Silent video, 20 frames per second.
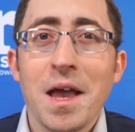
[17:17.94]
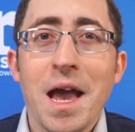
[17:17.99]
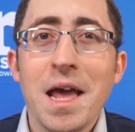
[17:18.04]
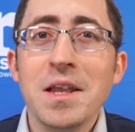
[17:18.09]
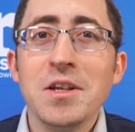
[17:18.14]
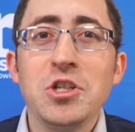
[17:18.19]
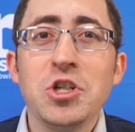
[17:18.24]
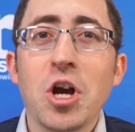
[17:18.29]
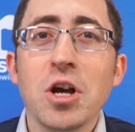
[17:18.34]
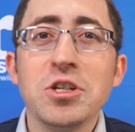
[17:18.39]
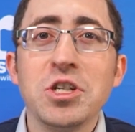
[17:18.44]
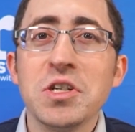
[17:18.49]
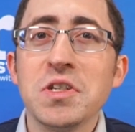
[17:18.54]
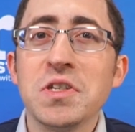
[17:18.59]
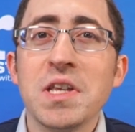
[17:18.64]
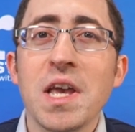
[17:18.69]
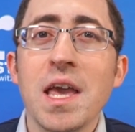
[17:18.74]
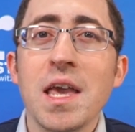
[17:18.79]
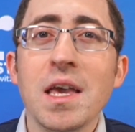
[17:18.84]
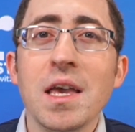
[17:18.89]
And a judge
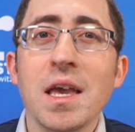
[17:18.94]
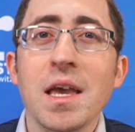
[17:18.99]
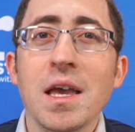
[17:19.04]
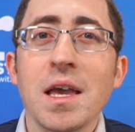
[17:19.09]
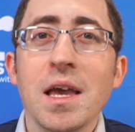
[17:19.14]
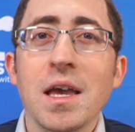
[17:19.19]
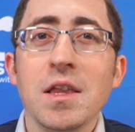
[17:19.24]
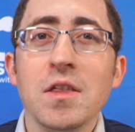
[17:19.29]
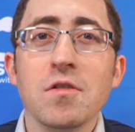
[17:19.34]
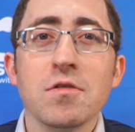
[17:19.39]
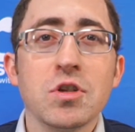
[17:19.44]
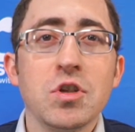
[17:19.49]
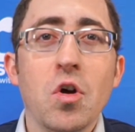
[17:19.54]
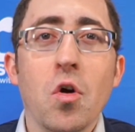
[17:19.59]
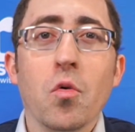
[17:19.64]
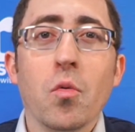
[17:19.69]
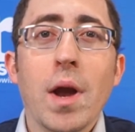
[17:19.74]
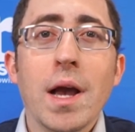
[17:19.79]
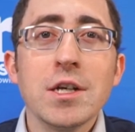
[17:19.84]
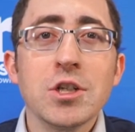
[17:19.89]
is saying there's
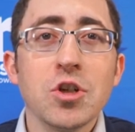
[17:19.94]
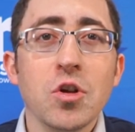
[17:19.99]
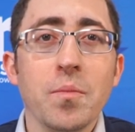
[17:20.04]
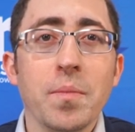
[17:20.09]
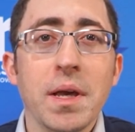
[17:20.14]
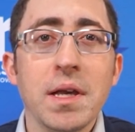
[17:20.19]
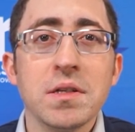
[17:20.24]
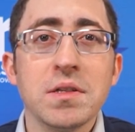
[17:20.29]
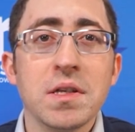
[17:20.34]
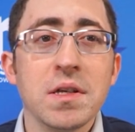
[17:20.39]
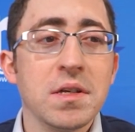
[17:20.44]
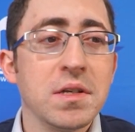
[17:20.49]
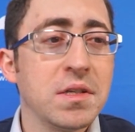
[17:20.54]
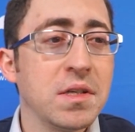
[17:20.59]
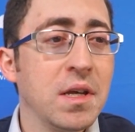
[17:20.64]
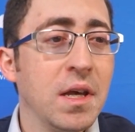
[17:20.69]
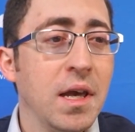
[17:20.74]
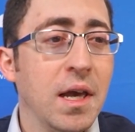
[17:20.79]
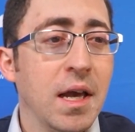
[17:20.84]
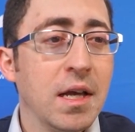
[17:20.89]
no rational basis.